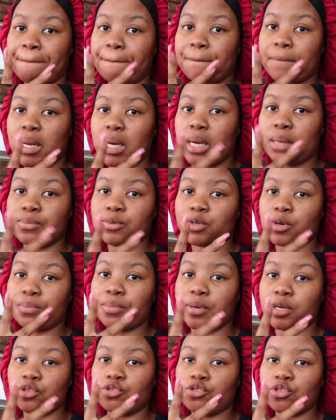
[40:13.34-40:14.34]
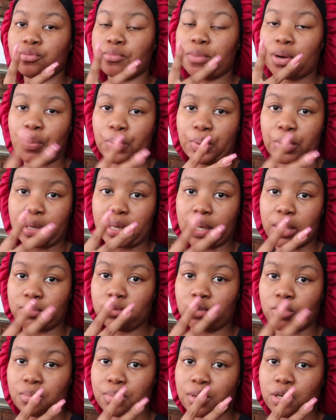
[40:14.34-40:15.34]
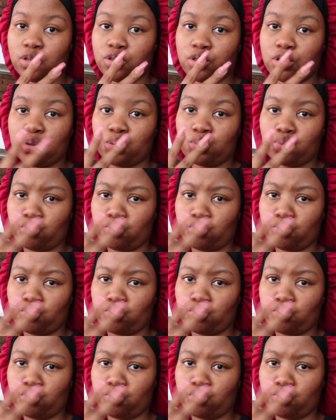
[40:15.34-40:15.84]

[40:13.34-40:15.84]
My work laptop battery.